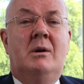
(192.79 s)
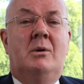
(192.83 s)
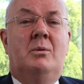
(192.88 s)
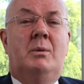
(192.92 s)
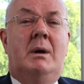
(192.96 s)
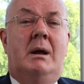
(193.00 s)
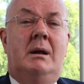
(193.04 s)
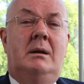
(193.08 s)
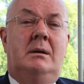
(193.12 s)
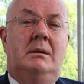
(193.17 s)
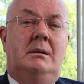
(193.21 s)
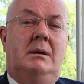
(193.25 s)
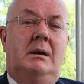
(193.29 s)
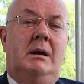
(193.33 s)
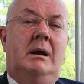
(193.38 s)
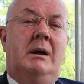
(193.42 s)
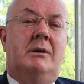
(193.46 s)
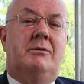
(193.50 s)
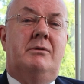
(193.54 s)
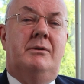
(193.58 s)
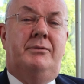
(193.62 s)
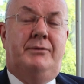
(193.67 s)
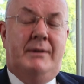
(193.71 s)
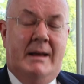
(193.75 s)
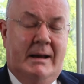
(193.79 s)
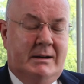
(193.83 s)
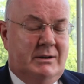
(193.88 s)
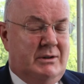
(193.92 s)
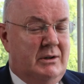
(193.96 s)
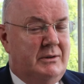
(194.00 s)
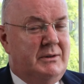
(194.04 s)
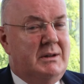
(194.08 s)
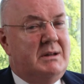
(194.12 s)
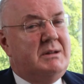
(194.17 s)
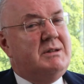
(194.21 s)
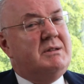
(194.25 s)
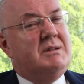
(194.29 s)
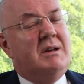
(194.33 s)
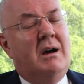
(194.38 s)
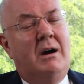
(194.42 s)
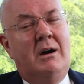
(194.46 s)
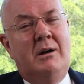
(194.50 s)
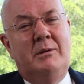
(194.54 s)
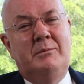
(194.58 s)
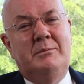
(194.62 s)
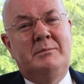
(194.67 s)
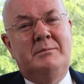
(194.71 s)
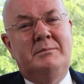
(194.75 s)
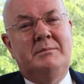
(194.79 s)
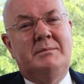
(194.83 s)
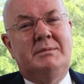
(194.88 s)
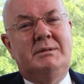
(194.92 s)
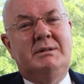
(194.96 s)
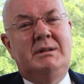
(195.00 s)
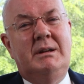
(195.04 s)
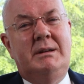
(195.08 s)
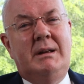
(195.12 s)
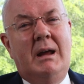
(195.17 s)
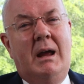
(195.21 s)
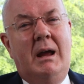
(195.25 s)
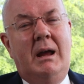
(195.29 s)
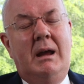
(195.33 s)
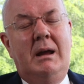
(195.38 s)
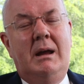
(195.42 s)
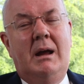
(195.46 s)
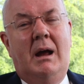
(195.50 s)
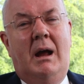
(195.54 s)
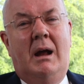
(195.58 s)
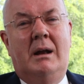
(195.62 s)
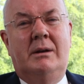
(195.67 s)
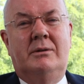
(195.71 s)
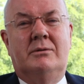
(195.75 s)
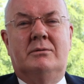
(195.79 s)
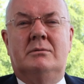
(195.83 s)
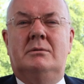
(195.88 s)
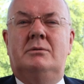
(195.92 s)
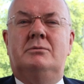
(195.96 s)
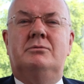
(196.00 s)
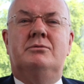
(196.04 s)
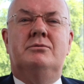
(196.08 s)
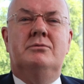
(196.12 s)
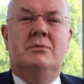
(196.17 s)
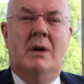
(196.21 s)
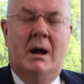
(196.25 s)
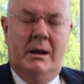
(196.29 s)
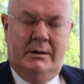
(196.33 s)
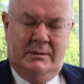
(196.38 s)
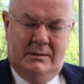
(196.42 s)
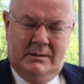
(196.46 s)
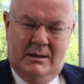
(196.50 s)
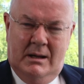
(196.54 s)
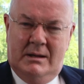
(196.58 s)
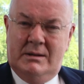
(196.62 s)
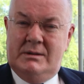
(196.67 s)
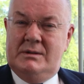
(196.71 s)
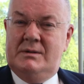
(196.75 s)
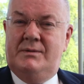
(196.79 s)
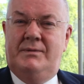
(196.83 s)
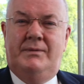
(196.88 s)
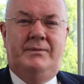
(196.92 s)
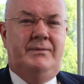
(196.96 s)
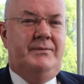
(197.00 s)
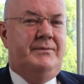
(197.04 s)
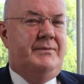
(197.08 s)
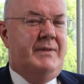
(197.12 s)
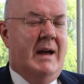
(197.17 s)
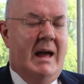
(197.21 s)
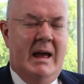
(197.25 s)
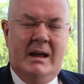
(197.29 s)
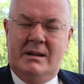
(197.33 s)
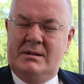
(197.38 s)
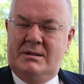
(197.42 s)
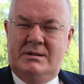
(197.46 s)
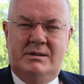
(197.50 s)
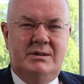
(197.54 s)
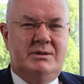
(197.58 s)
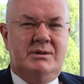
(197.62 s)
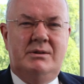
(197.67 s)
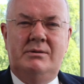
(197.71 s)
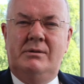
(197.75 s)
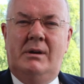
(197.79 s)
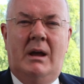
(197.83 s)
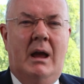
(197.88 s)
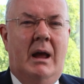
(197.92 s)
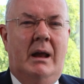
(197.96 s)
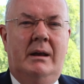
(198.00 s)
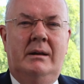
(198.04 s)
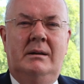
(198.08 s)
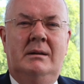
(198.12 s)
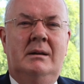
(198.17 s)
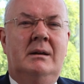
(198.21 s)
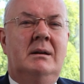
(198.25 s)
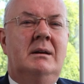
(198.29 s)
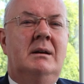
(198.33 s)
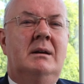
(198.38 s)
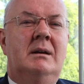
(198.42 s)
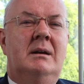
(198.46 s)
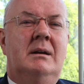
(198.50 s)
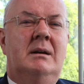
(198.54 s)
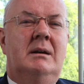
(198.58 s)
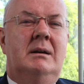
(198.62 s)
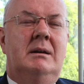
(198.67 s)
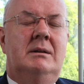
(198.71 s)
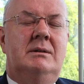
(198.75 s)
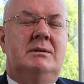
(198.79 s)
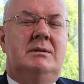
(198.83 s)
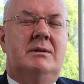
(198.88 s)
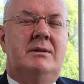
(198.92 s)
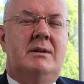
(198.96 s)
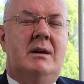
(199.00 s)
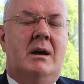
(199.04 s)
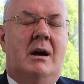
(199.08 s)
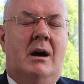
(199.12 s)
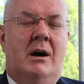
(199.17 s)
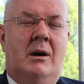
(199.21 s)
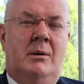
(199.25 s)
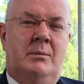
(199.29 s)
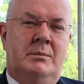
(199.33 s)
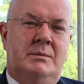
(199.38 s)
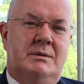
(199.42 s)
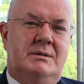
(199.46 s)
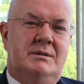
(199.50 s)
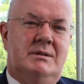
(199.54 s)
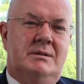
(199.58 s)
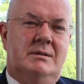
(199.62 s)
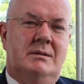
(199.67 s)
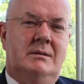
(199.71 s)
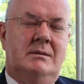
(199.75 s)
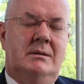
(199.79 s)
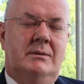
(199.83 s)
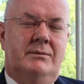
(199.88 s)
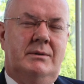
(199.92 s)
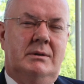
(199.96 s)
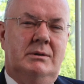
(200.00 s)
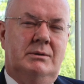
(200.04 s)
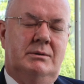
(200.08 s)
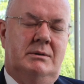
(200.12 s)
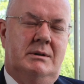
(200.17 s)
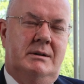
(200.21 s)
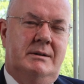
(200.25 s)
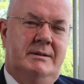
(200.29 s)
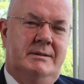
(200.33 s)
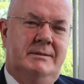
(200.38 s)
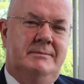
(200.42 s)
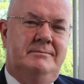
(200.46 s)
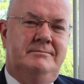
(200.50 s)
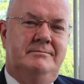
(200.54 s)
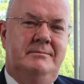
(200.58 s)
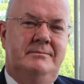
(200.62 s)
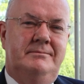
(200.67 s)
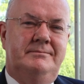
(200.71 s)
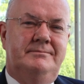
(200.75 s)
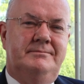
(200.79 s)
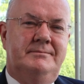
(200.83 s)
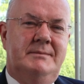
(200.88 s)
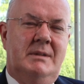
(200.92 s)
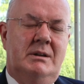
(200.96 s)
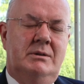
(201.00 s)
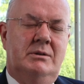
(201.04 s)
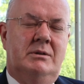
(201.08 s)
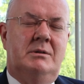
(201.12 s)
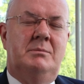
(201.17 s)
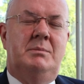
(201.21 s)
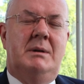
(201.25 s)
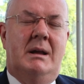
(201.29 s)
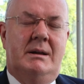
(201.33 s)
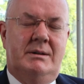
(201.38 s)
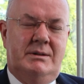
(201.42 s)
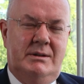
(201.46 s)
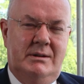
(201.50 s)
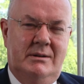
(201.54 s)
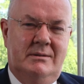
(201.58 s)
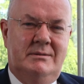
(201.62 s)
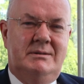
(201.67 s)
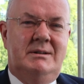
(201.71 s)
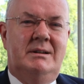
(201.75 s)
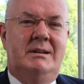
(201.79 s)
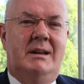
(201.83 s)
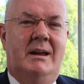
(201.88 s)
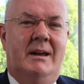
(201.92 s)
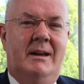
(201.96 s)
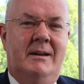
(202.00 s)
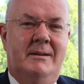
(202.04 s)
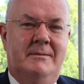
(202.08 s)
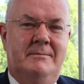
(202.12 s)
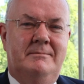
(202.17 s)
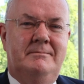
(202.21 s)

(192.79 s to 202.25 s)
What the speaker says: Well, reflect on this psalm today and run as fast as you can into the arms of the Lord. The Lord bless you today.